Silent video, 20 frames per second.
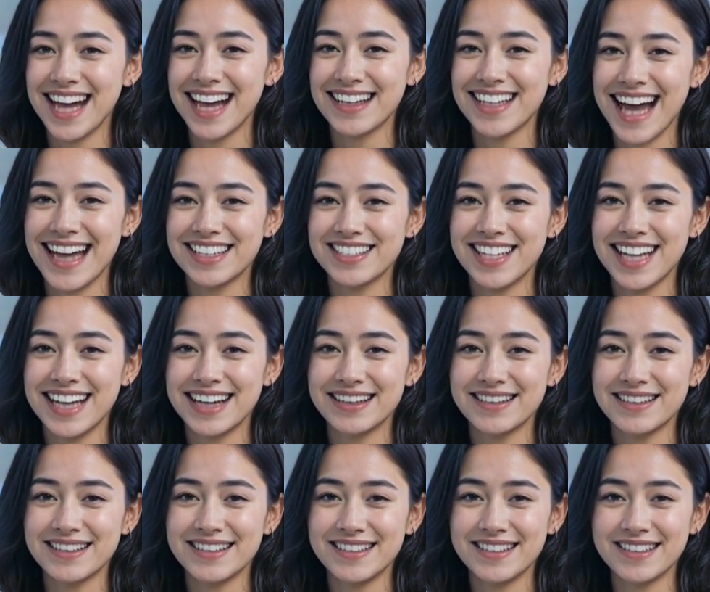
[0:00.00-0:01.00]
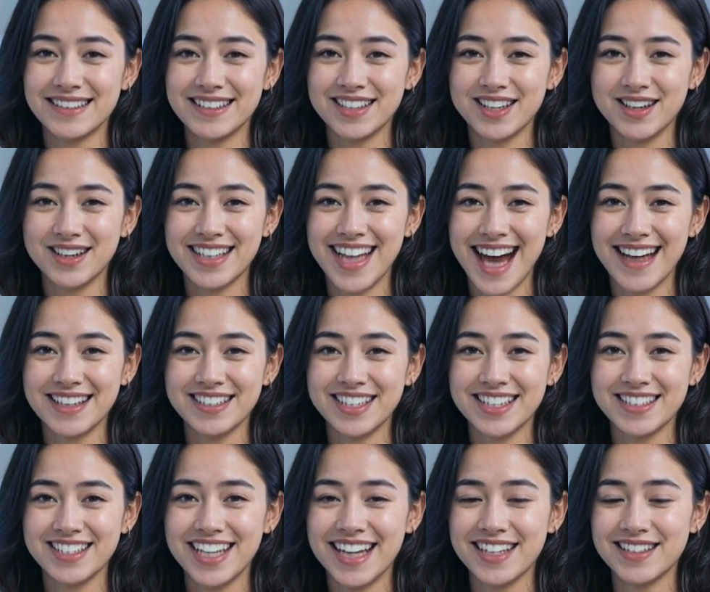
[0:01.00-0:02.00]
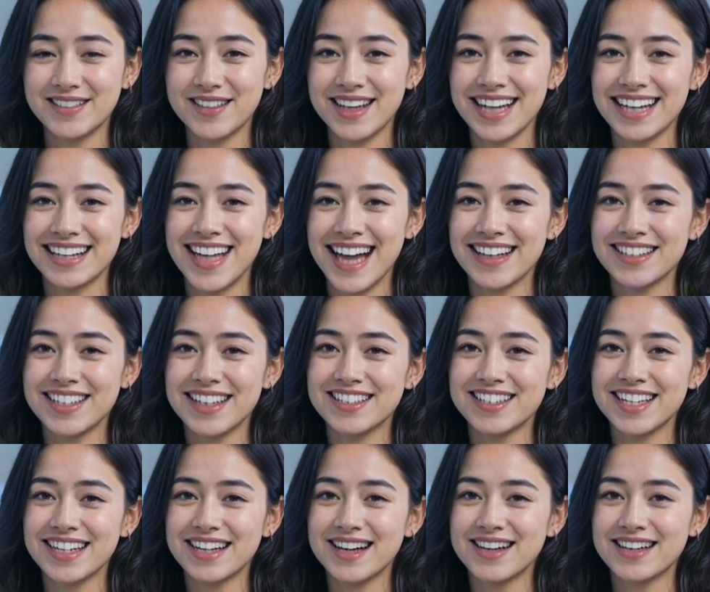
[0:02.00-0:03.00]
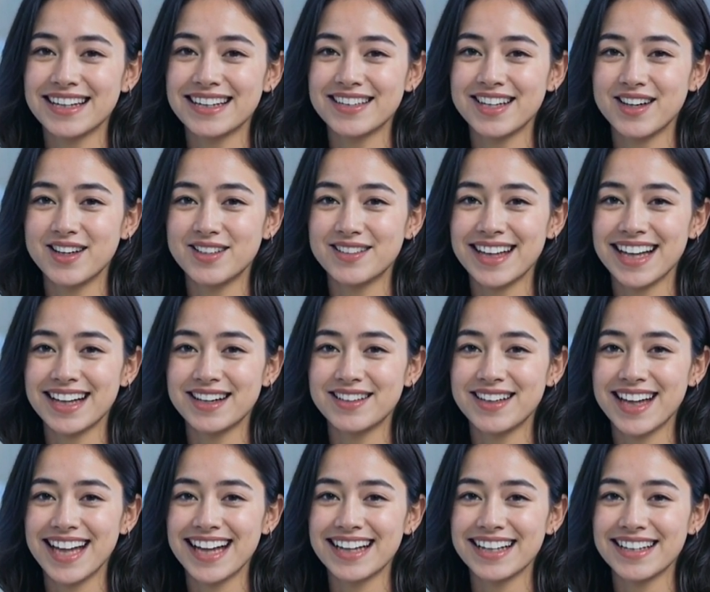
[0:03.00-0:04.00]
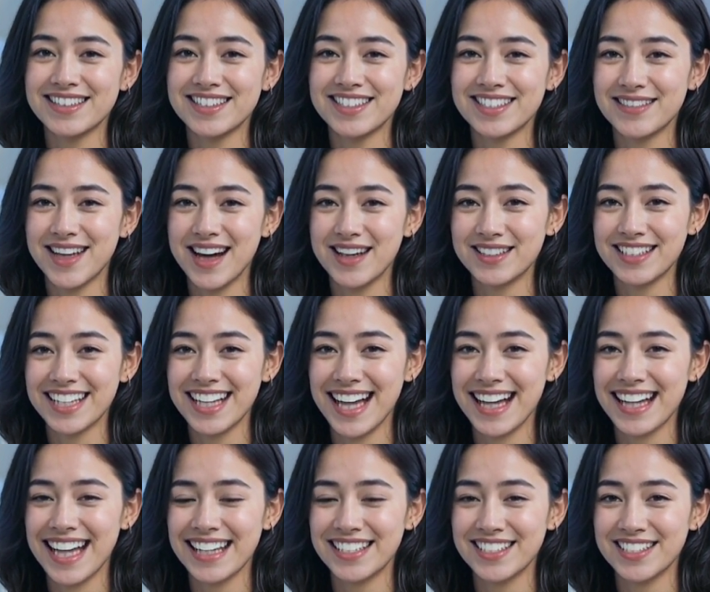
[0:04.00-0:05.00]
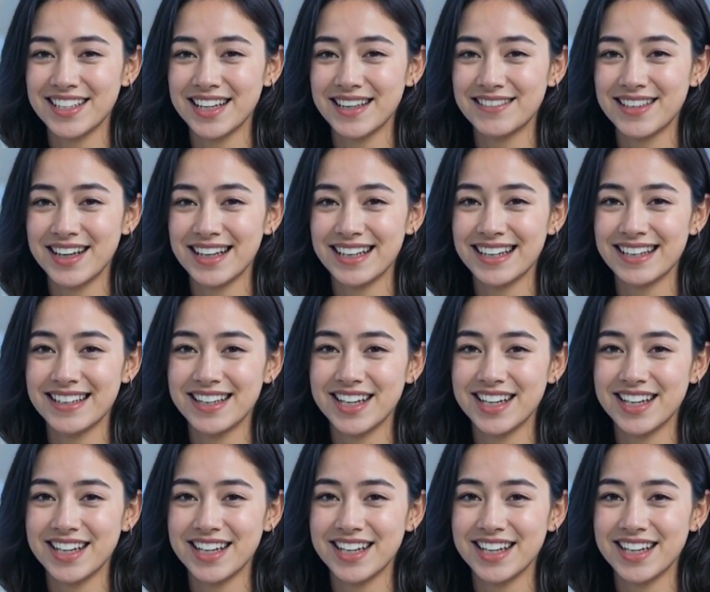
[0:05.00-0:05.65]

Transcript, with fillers: And that's it. You're now successfully connected to your newly created Slow DNS server